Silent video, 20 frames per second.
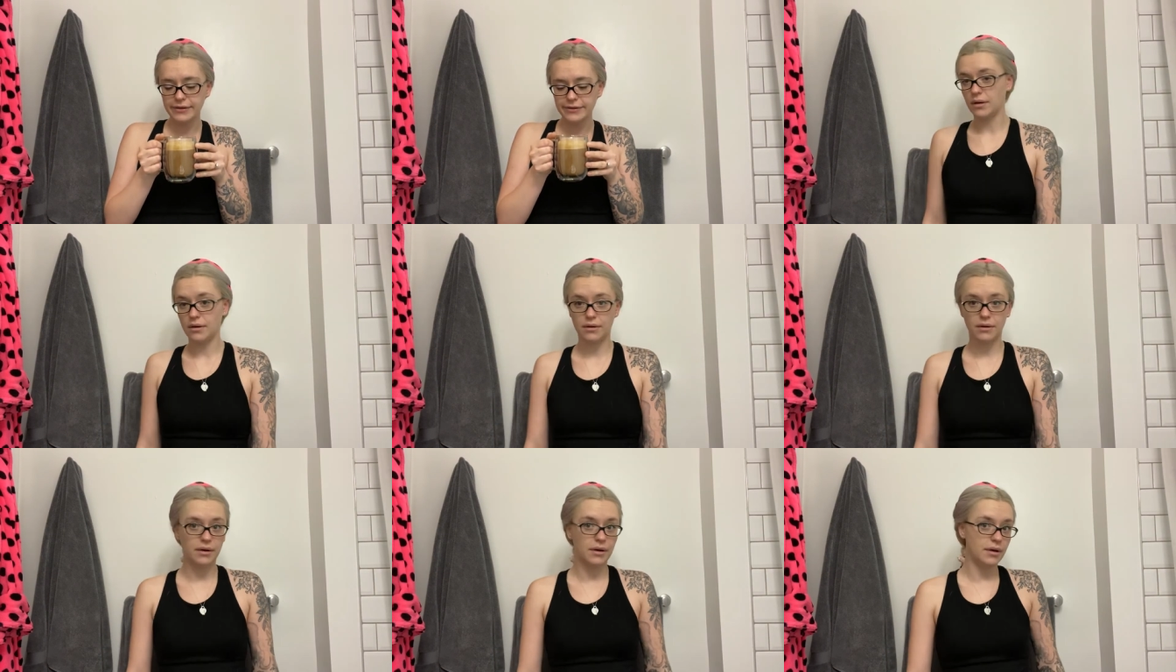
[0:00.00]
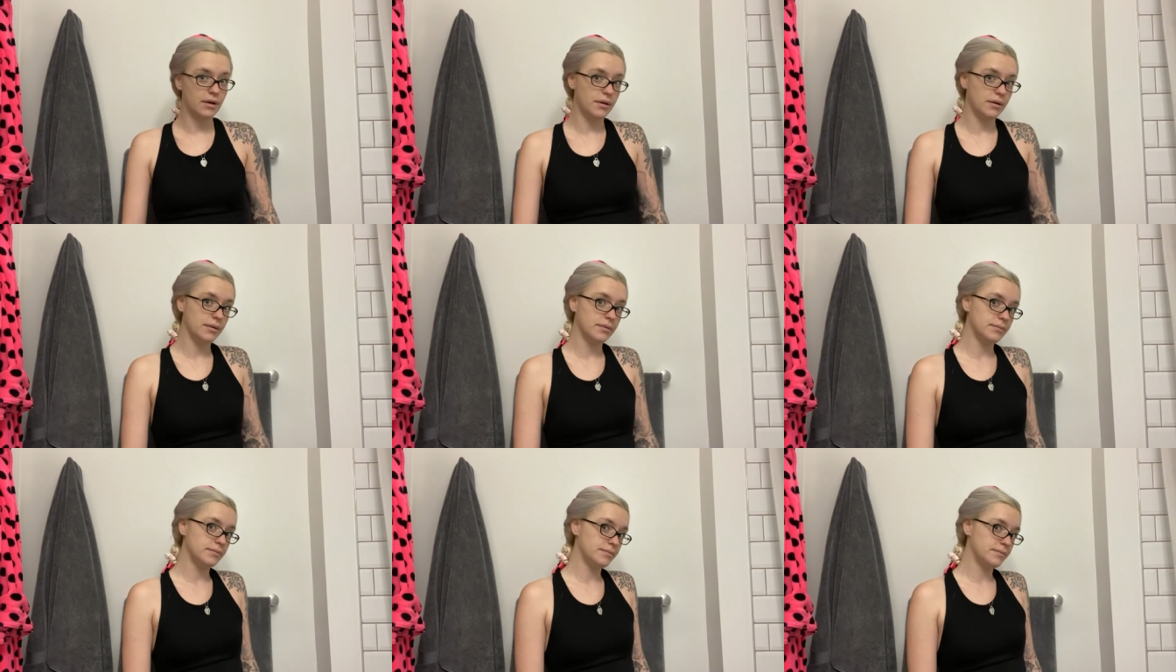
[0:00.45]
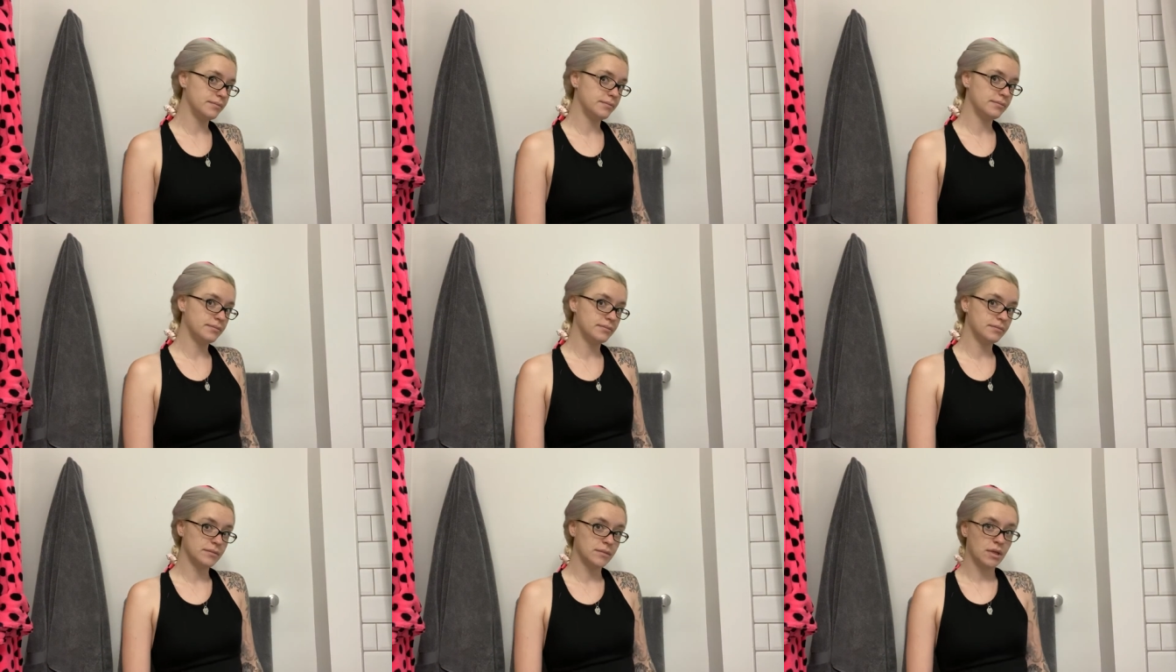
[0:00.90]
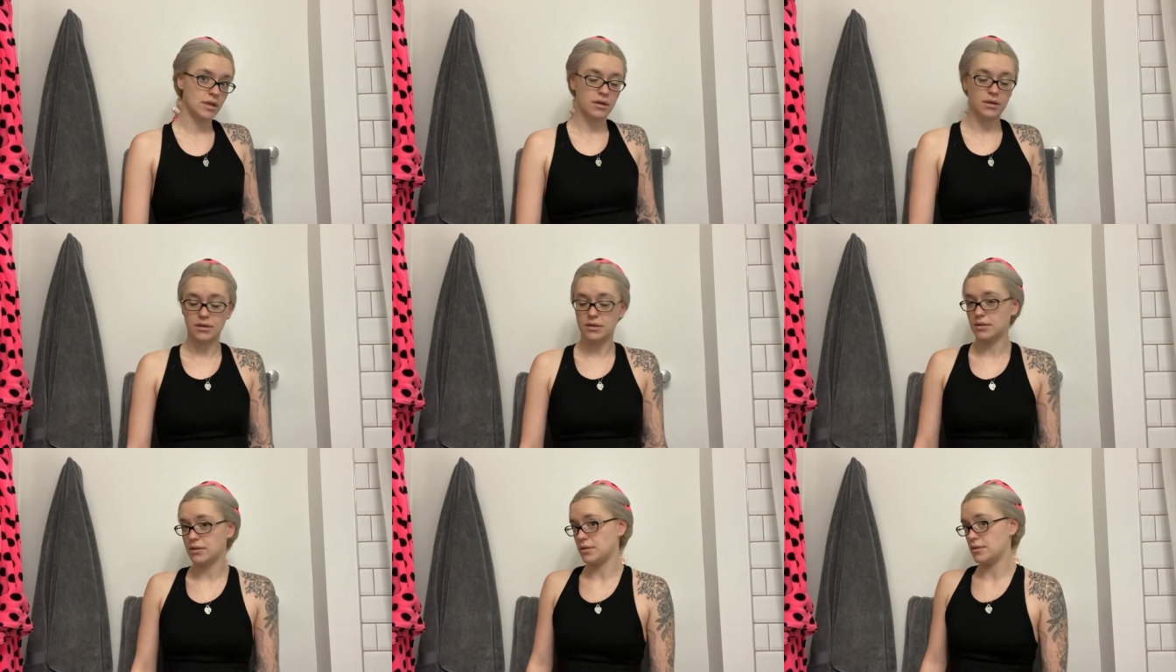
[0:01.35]
Alright,
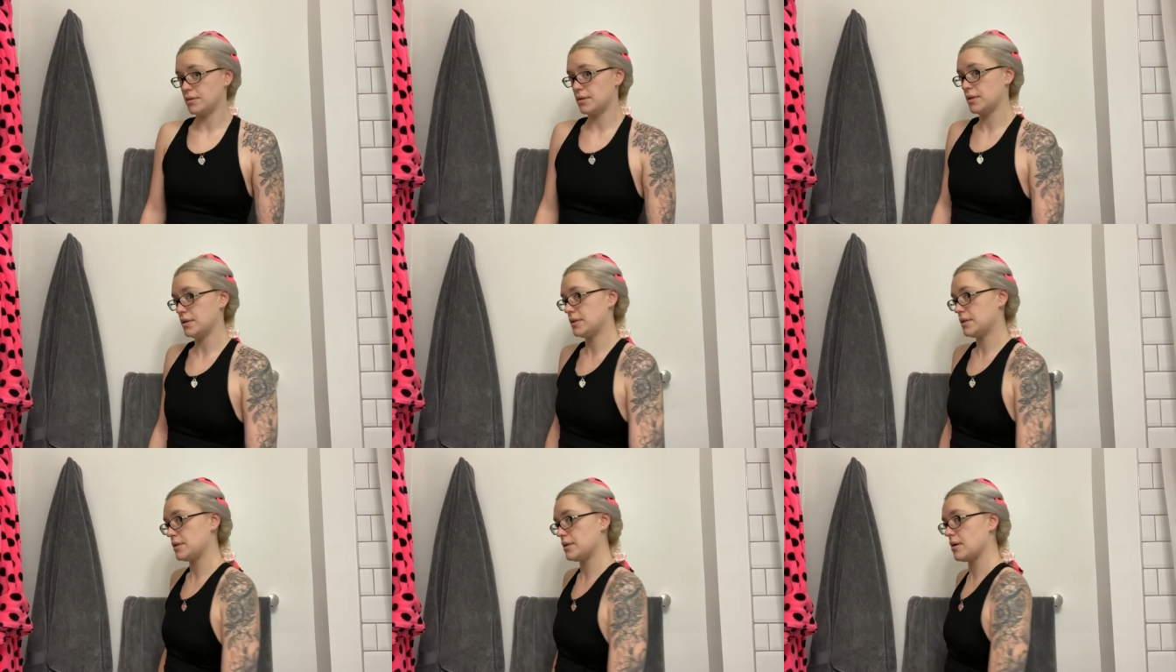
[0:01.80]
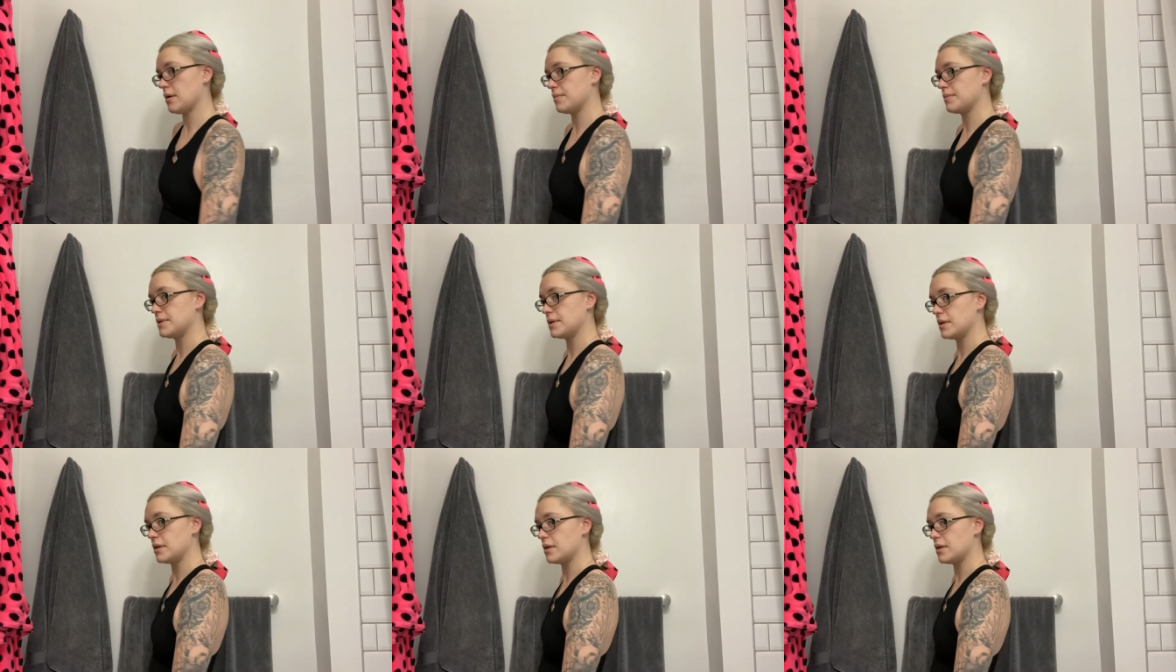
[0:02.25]
so I slept in